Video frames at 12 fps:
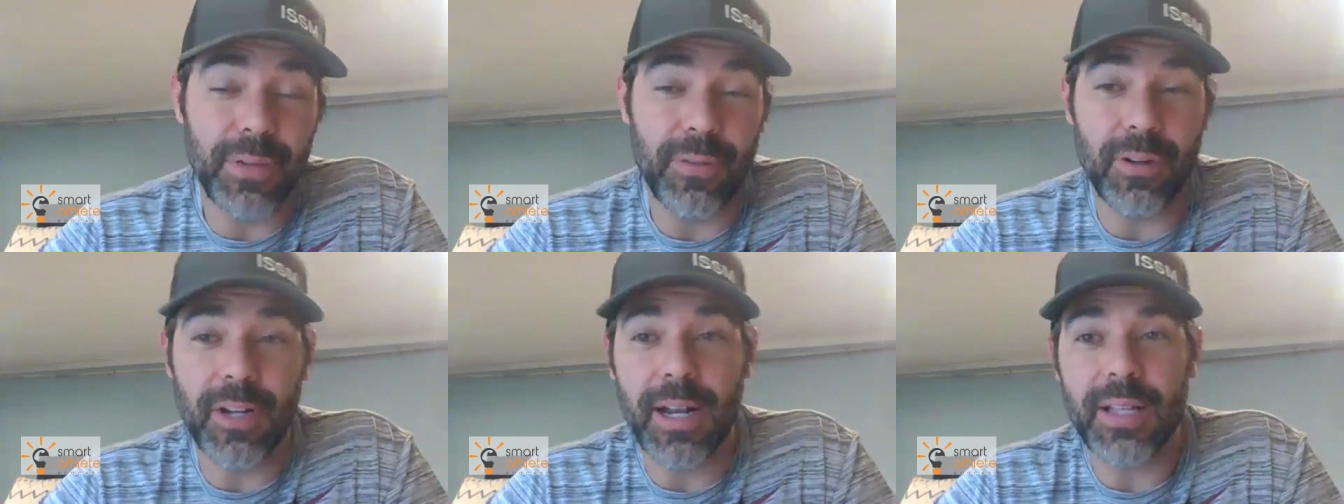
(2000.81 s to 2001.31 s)

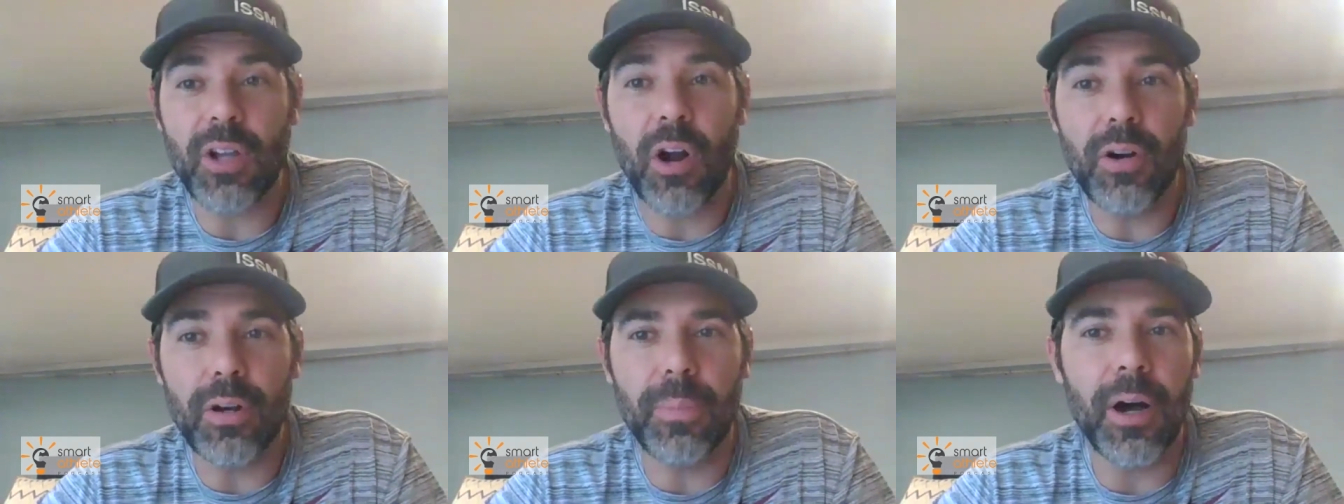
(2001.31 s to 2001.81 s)
believe it or not,
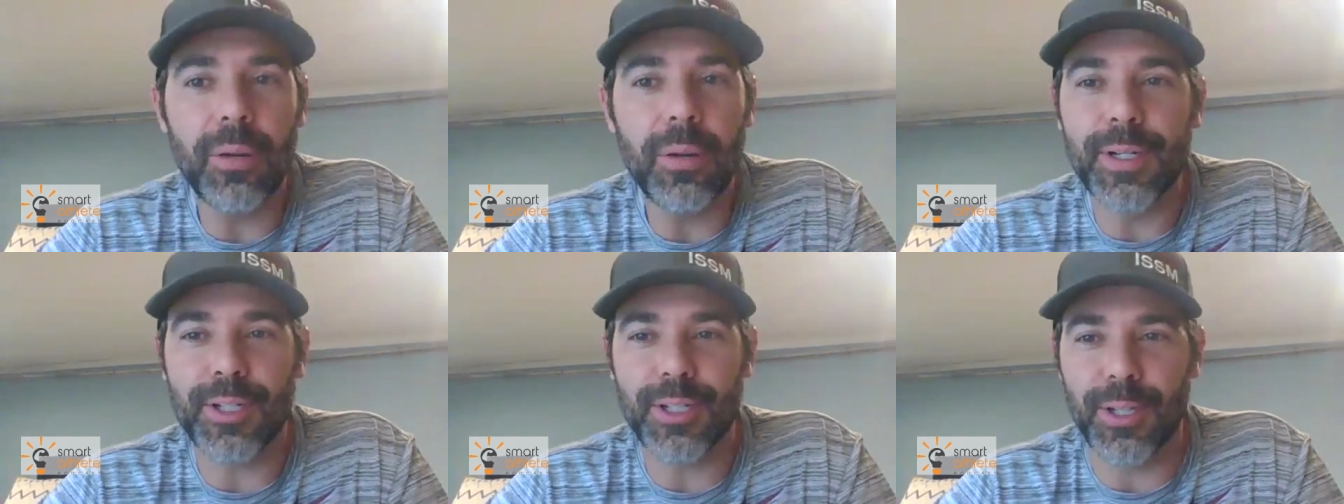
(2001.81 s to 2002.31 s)
it's hard to
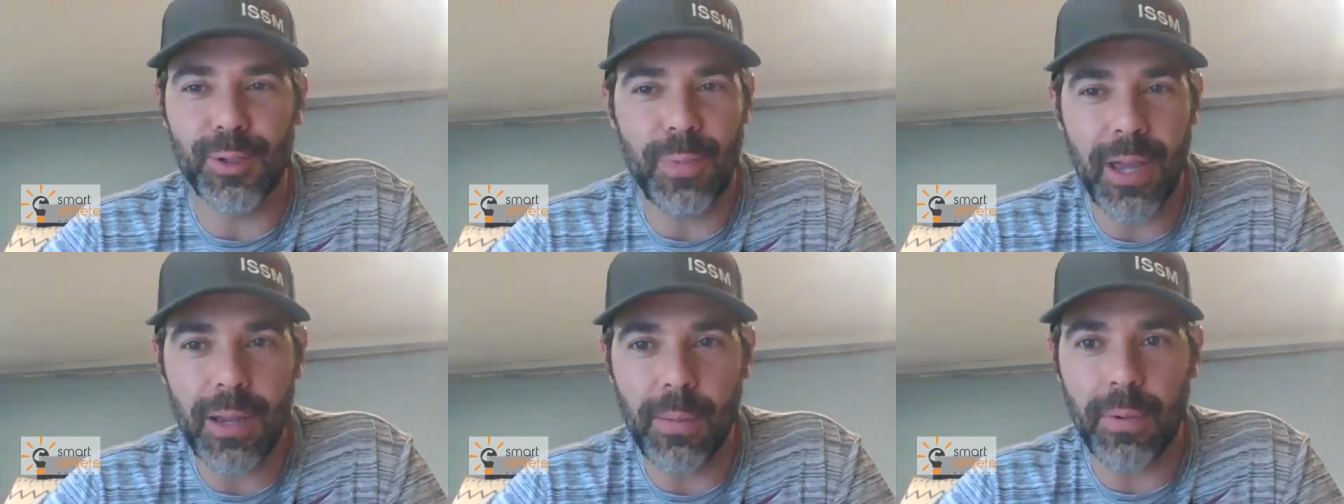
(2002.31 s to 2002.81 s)
publish those
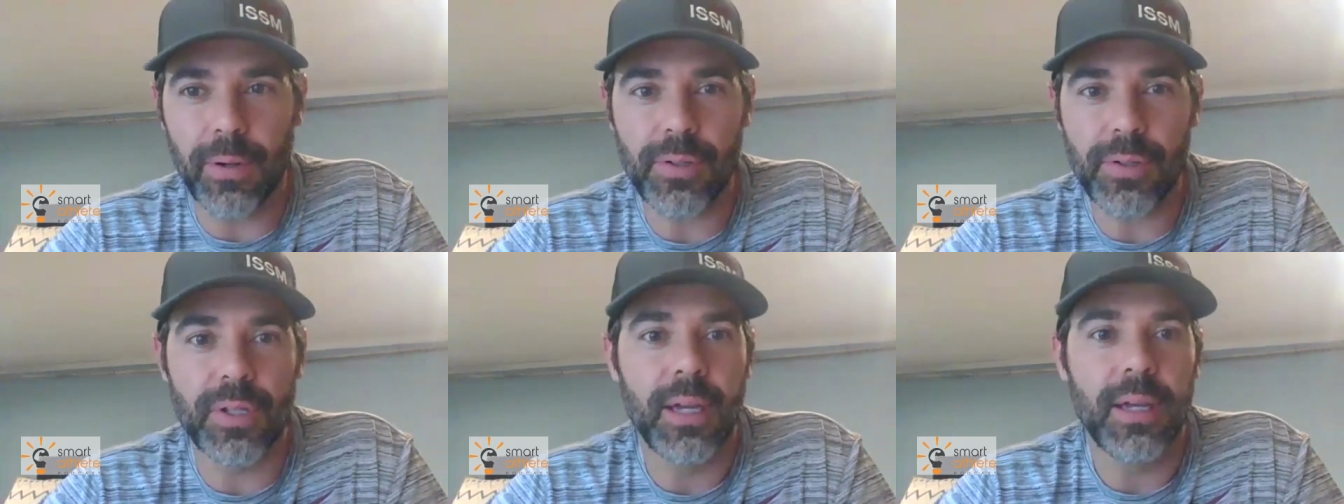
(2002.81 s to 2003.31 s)

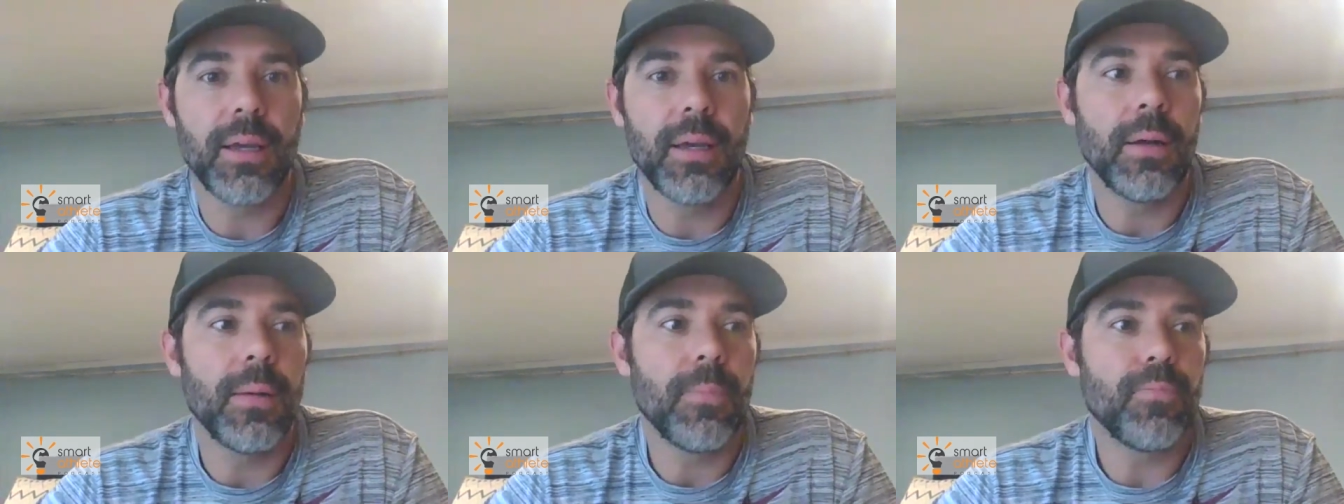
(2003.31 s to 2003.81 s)
papers
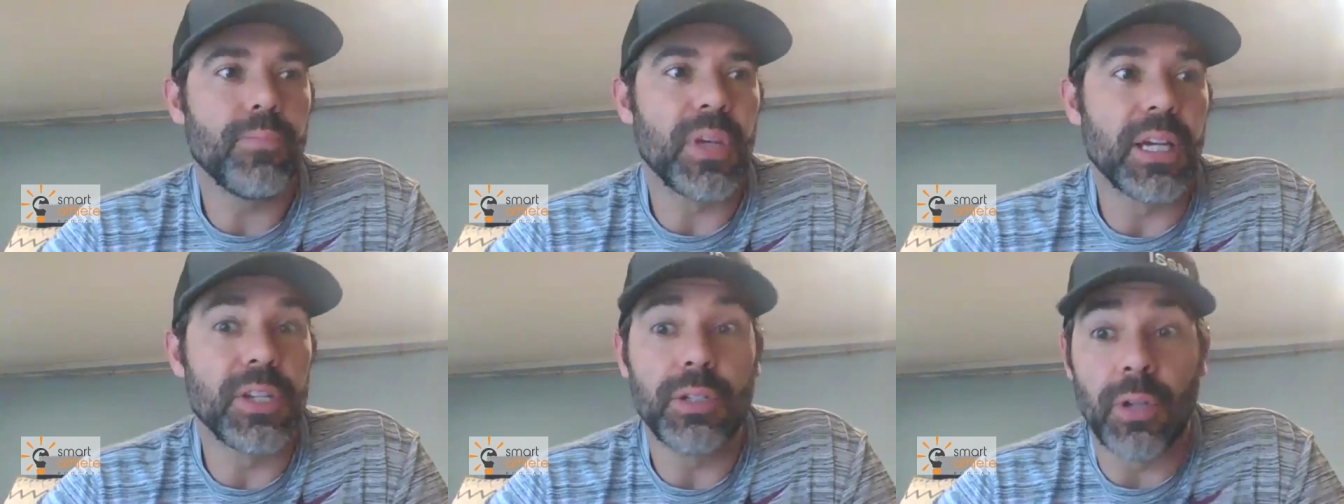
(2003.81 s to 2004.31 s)
because you
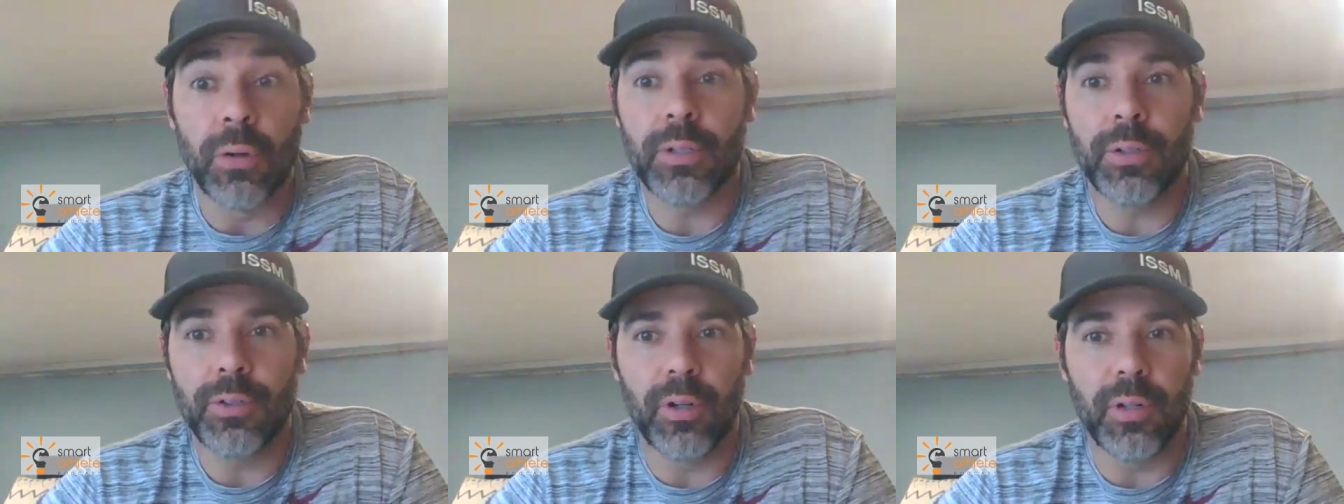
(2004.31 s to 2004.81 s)
don't
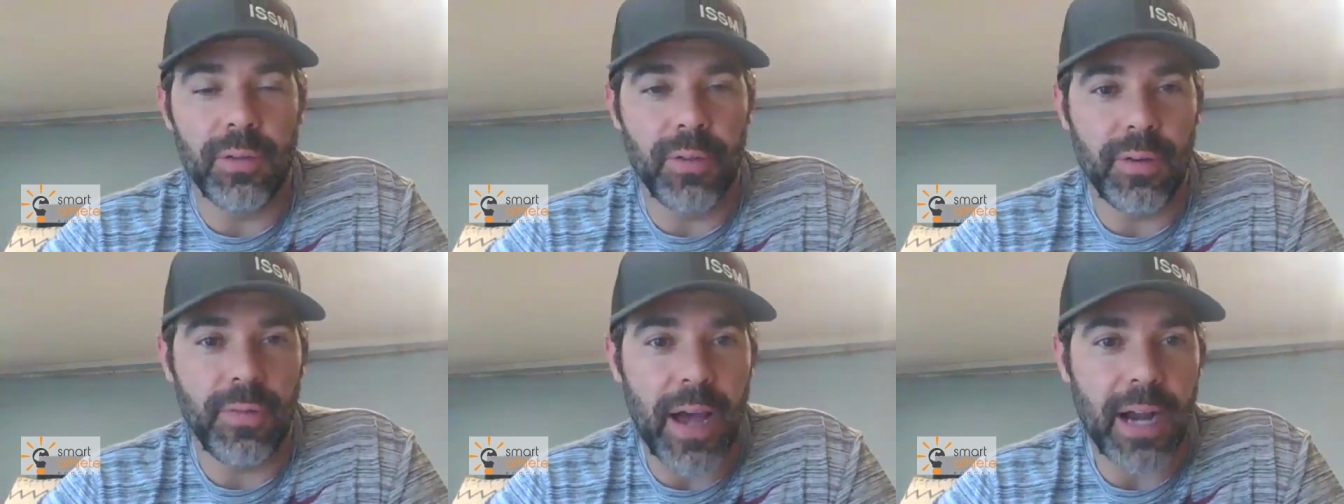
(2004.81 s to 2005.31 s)
control every
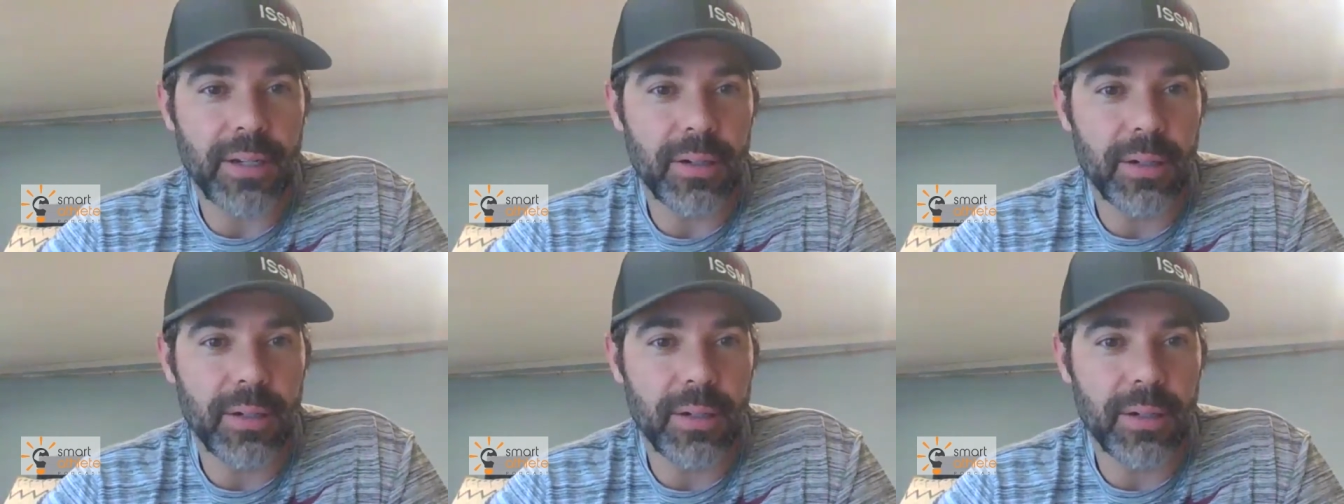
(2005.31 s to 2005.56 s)
factor.